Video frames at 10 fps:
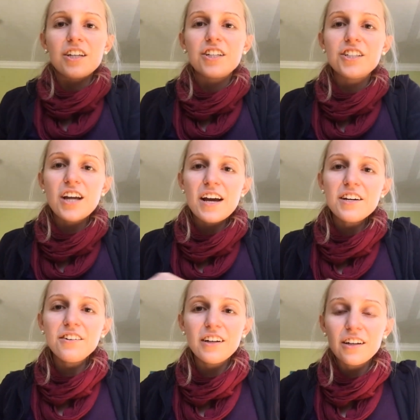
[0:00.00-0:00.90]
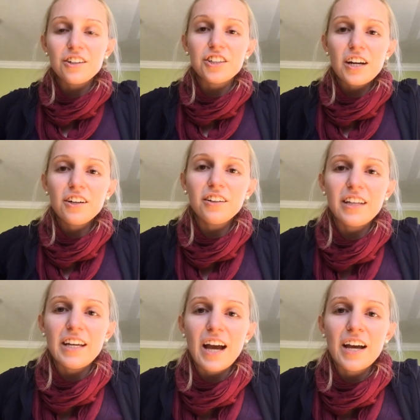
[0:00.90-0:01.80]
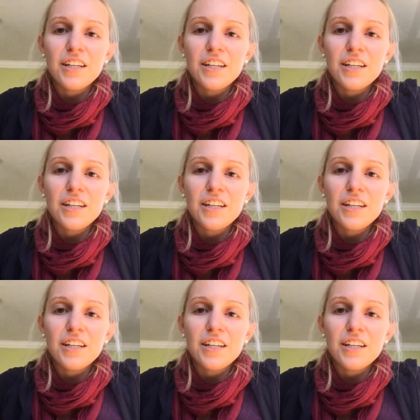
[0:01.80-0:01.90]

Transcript: Generally, I